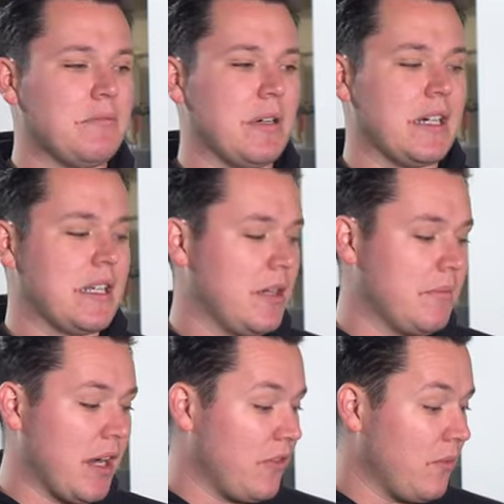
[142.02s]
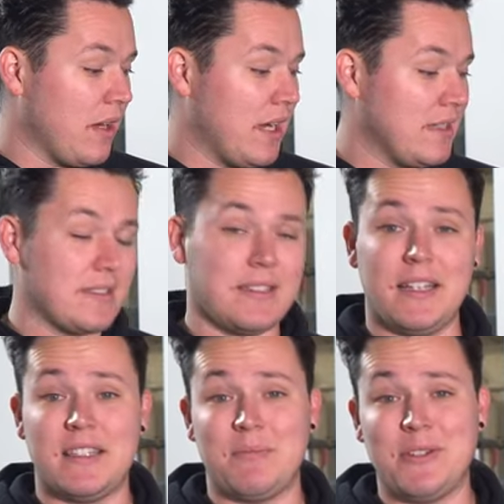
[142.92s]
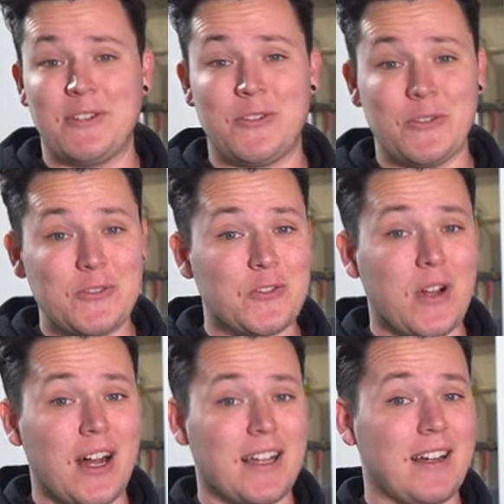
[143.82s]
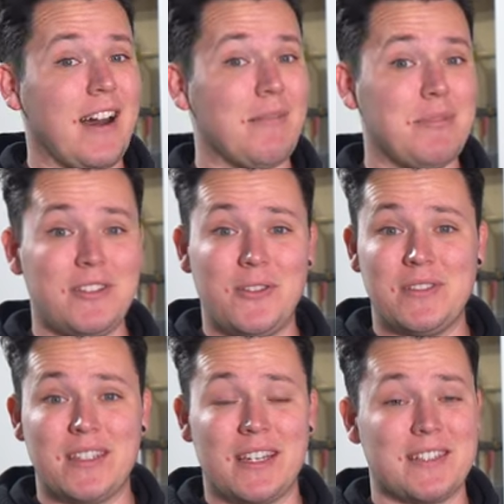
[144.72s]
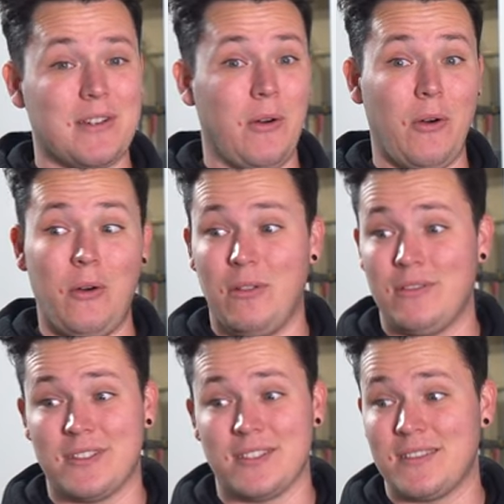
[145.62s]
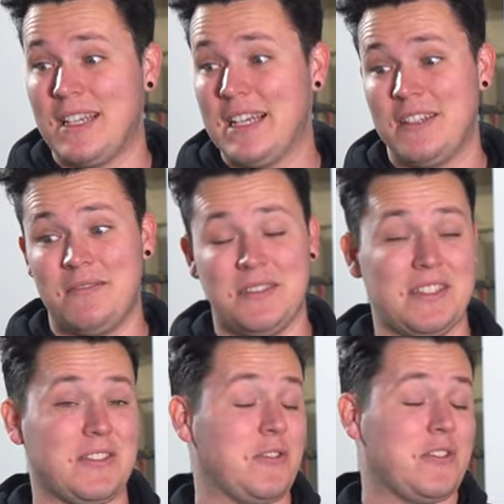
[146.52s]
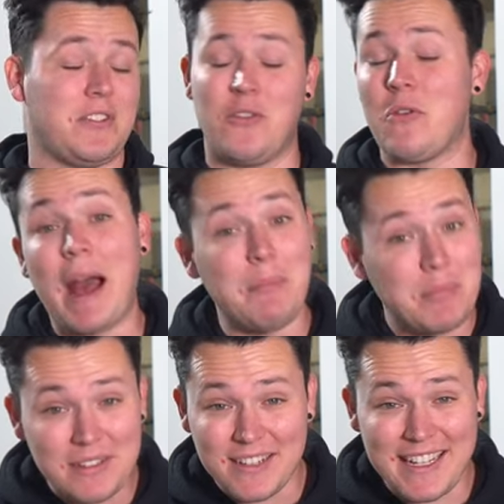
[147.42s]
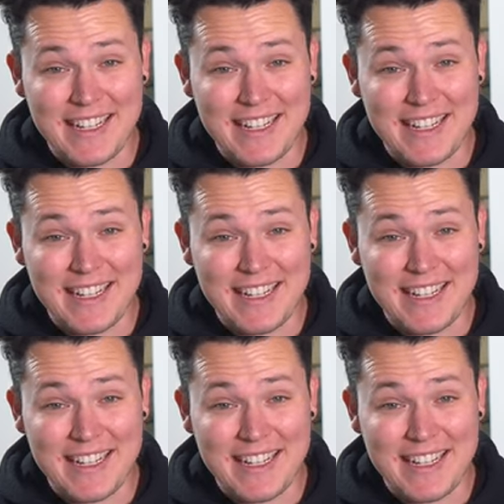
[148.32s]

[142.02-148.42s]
But um, otherwise, it's been a good truck. I've been using it to haul just crap.